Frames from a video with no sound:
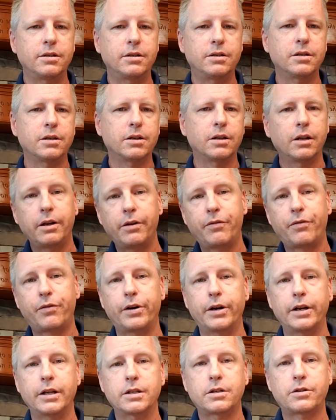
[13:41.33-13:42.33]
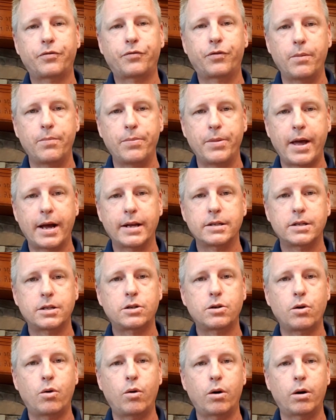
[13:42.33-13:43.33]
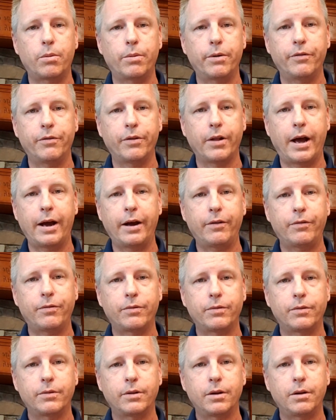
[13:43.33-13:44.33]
deliverance from that storm of life.